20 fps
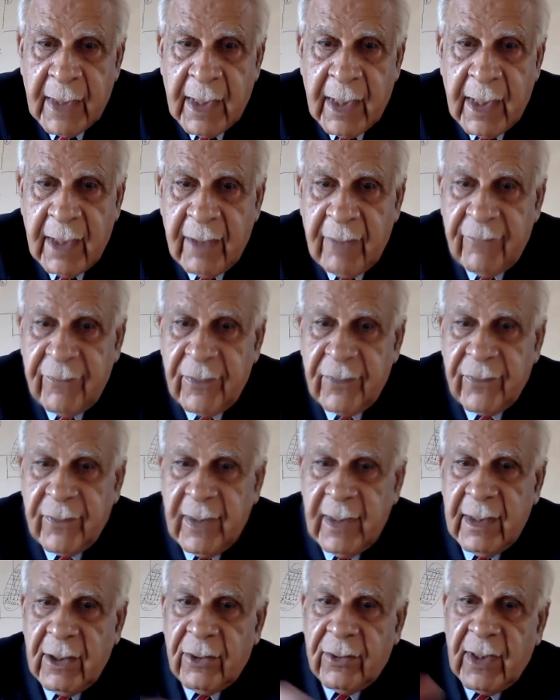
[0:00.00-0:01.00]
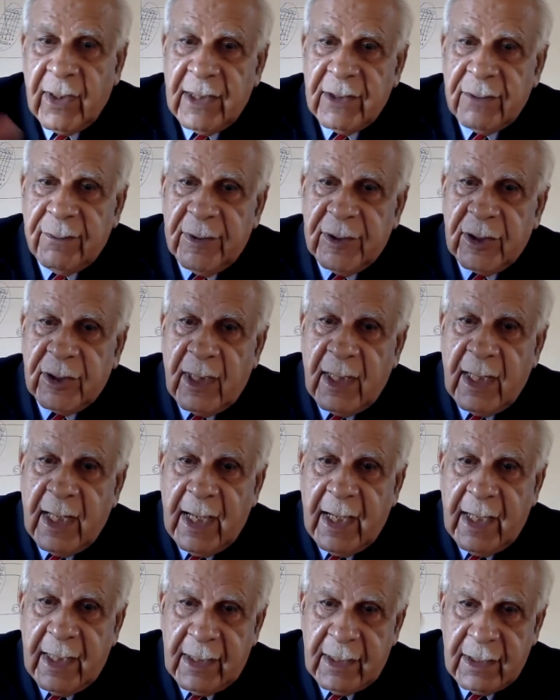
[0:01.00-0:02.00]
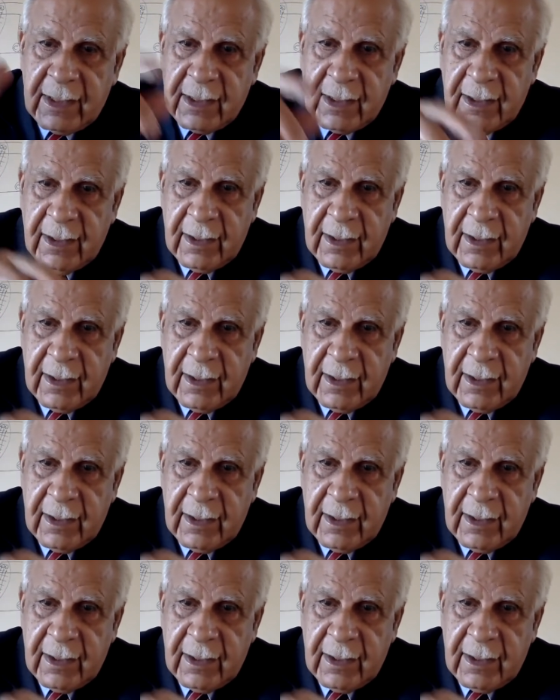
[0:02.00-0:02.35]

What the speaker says: And if you see the transmission lines